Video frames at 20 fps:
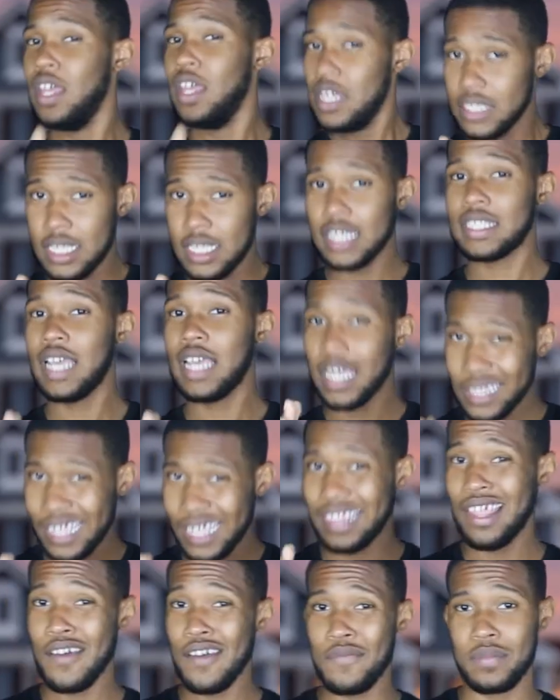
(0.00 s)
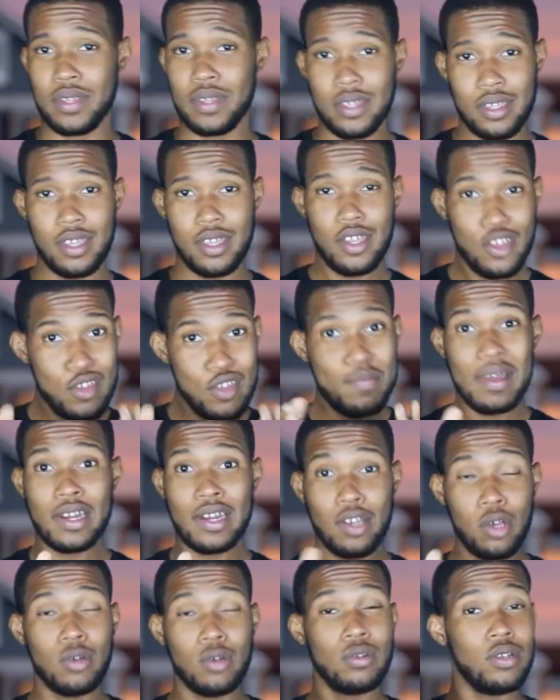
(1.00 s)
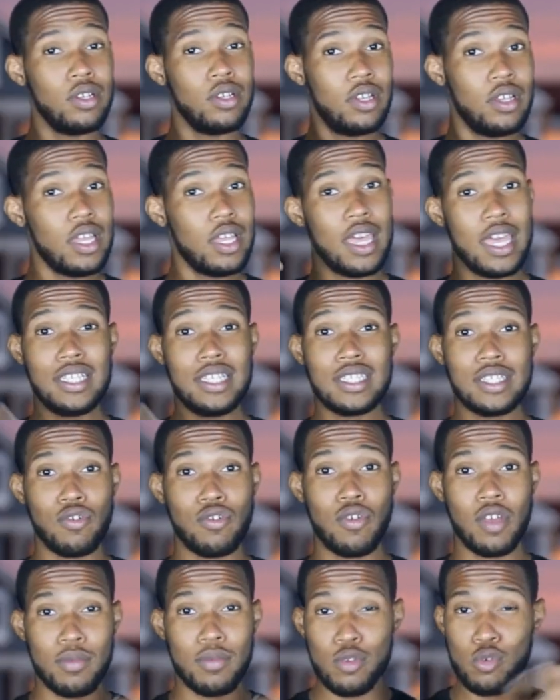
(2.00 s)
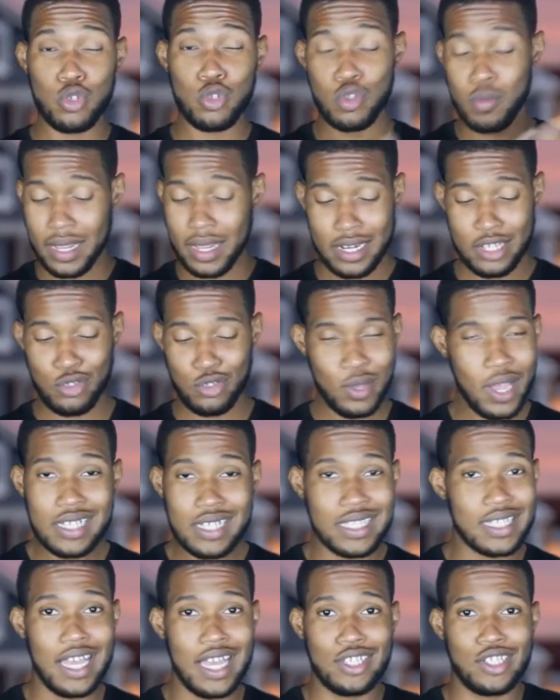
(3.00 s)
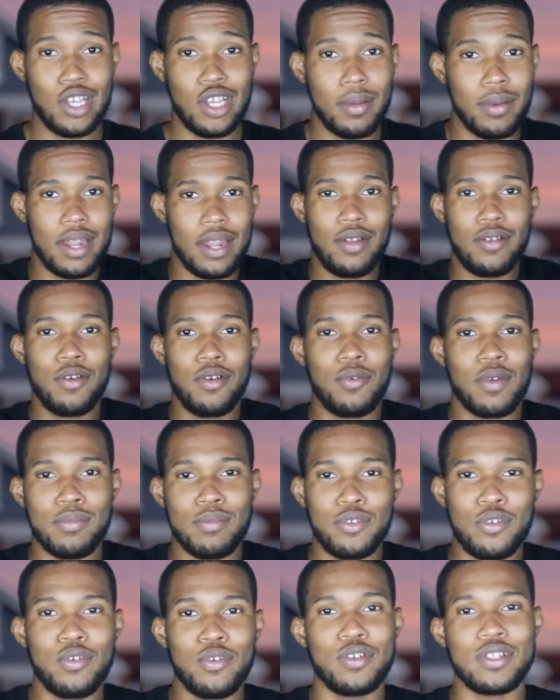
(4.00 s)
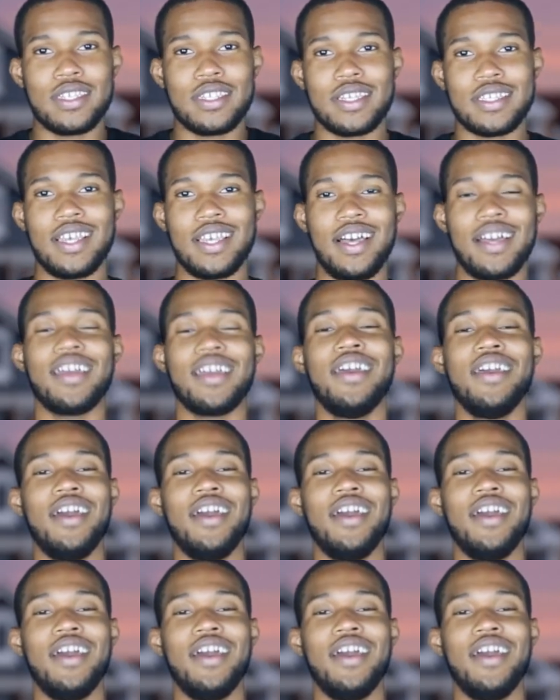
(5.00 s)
TikTok, they love me. You better go Instagram, YouTube. I need you guys to catch up. I don't know what I'm doing on TikTok.